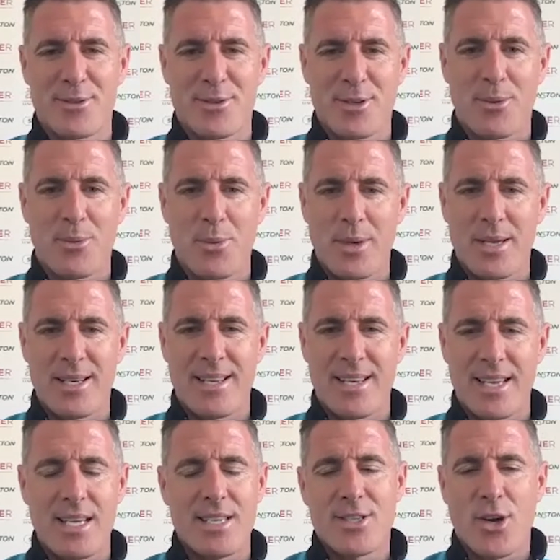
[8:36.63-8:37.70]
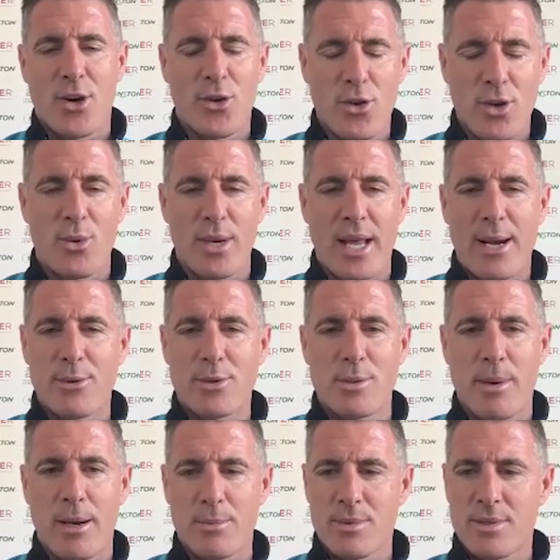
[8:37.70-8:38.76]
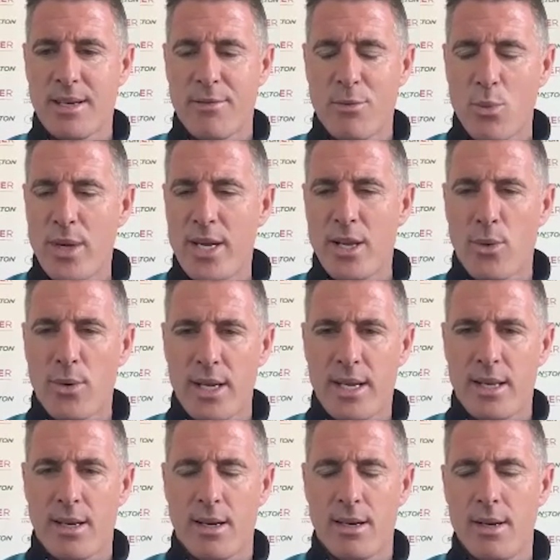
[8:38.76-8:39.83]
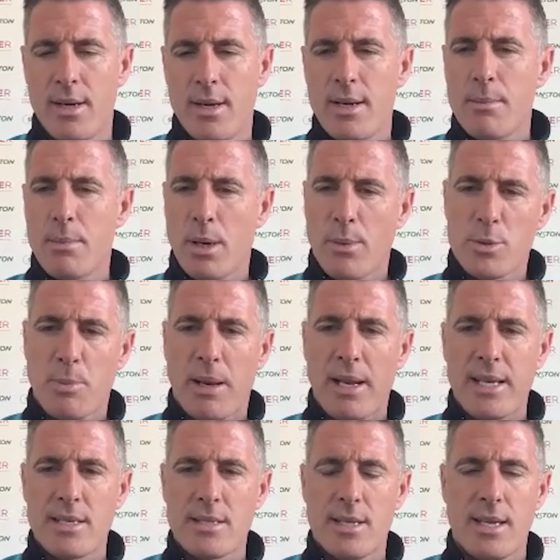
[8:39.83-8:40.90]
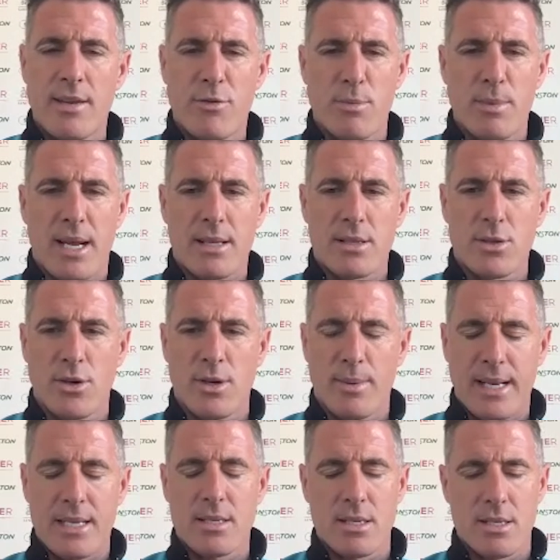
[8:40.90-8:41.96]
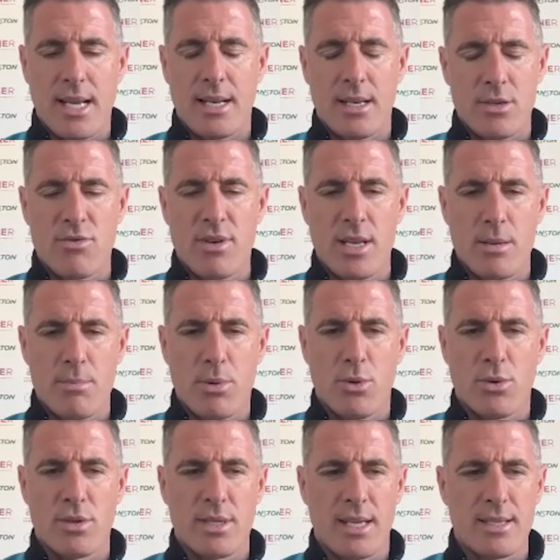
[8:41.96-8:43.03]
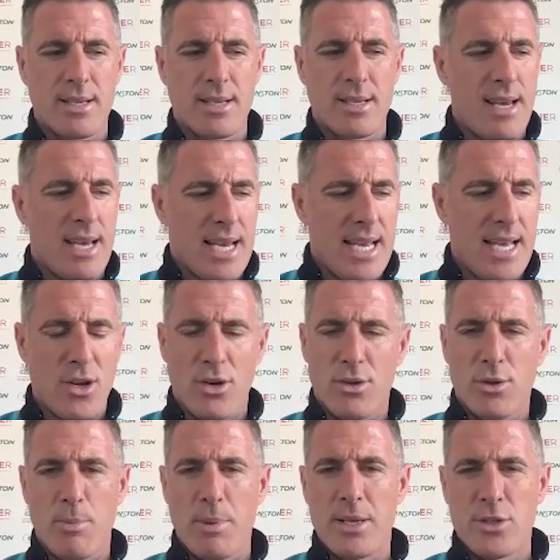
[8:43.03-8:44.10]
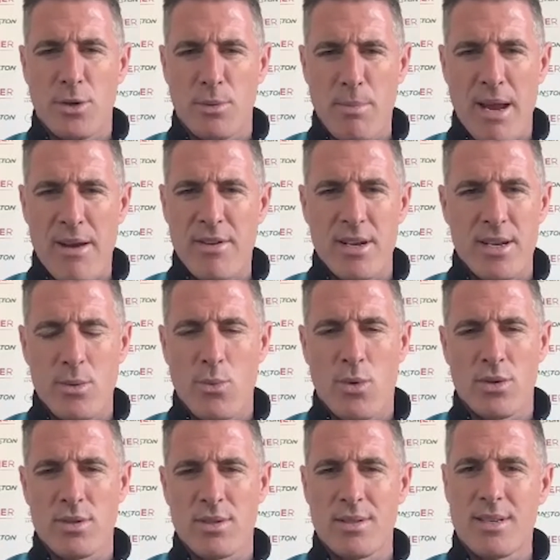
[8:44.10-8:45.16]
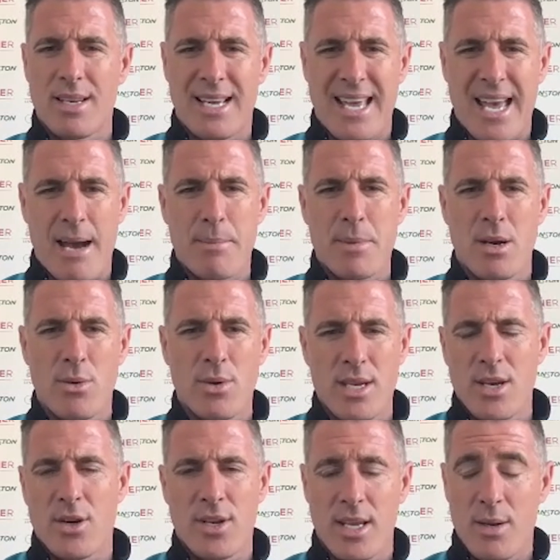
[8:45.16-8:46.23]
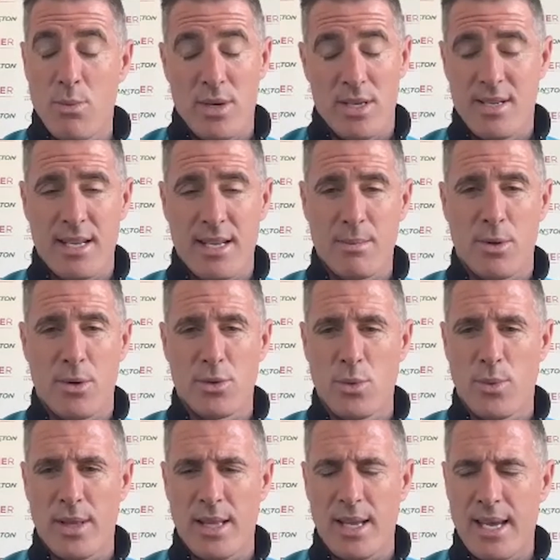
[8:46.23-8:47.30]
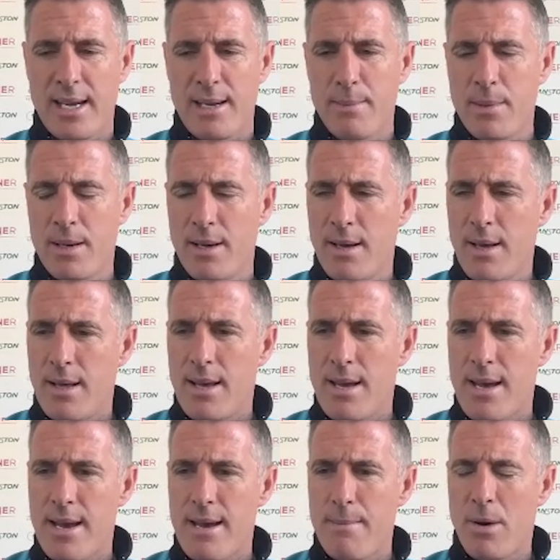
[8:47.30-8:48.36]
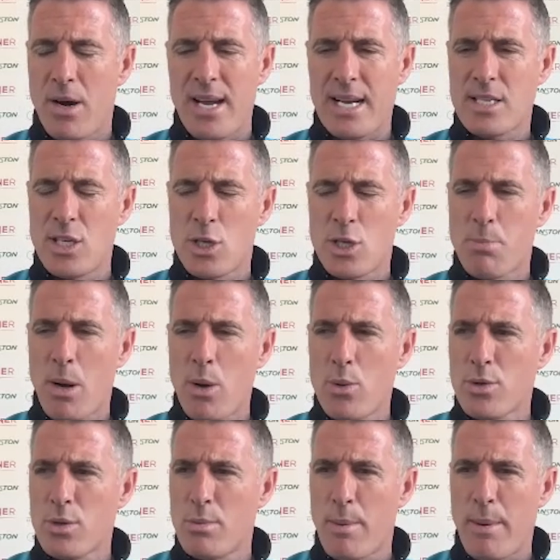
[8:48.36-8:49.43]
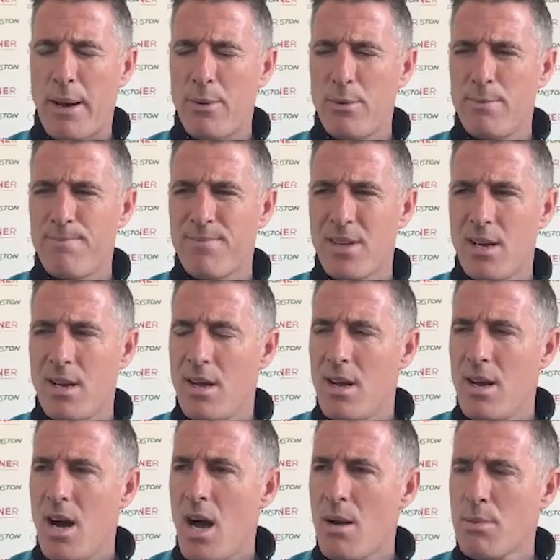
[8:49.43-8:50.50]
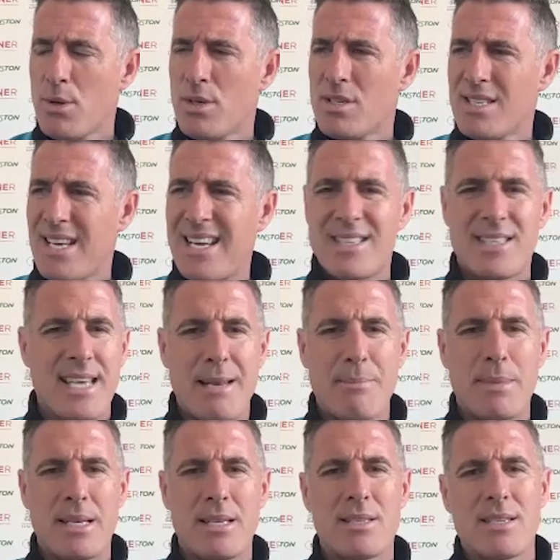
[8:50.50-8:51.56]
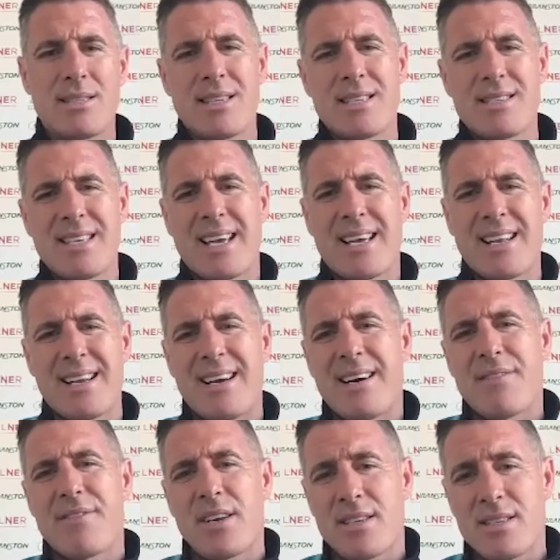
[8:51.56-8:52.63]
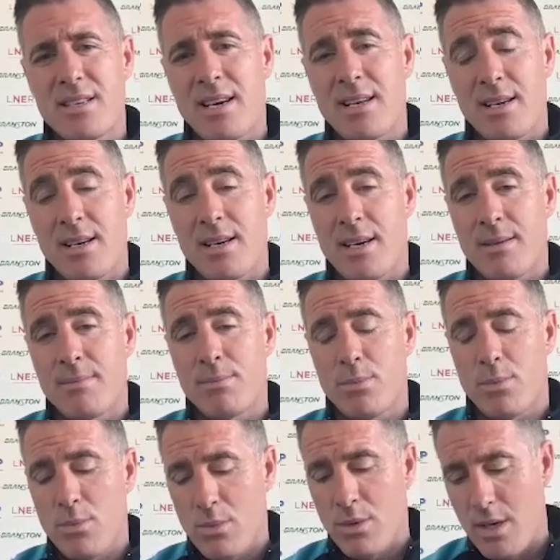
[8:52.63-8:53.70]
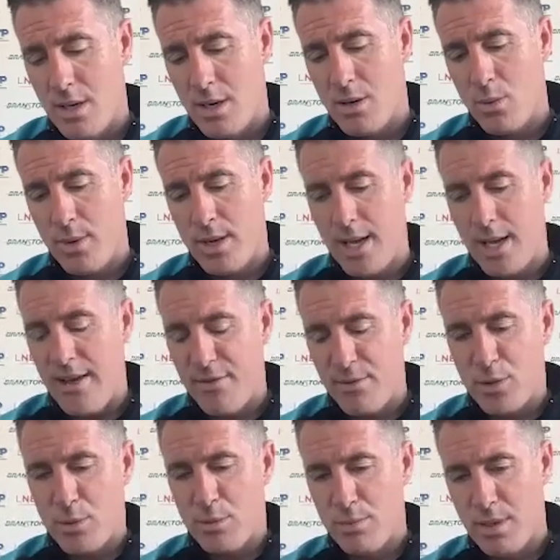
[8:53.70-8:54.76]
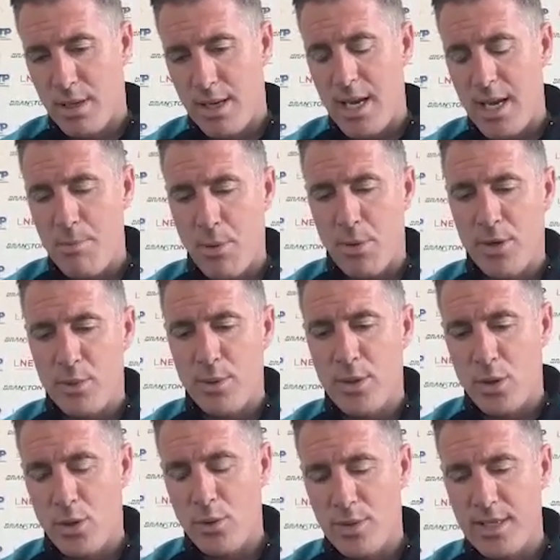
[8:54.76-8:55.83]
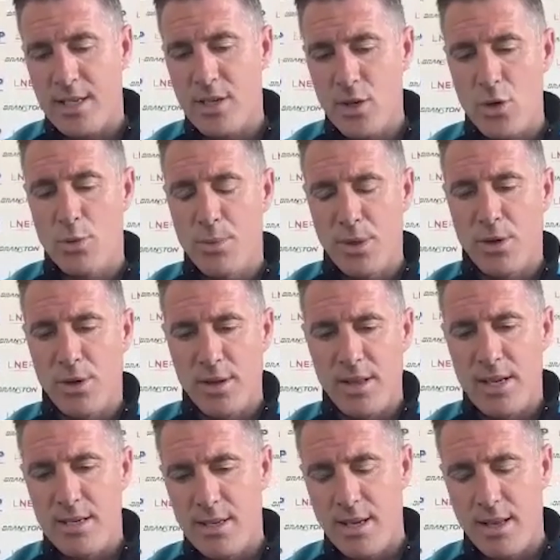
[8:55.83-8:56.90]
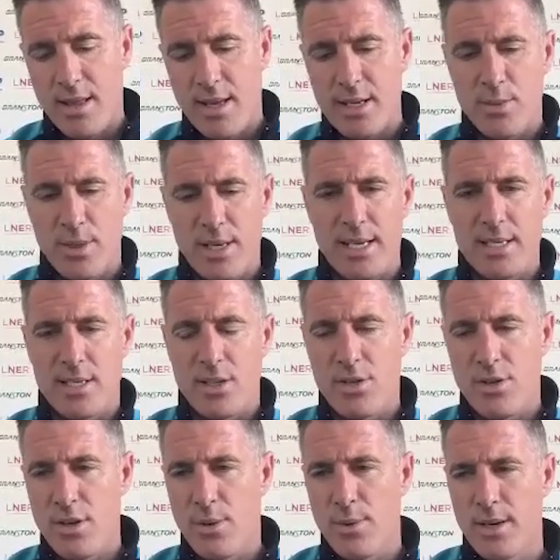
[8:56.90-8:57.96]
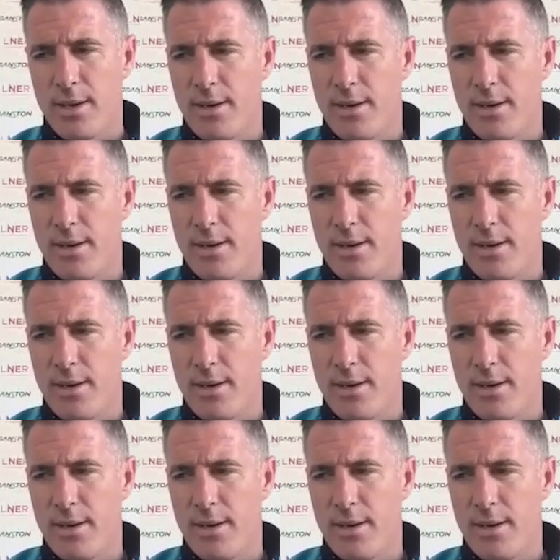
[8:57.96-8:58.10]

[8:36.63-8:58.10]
So he's got no doubt about himself. We don't either. But I was pleased to give him that time. And as I said, and it's really important, said he got on the pitch on merit. It wasn't a cameo. We sent him on to win the game. I actually spoke to him about, I'm going to say, 10 minutes into the second half. And we gave him some key points. We talked, said, you're coming on and these are the things we need you to do.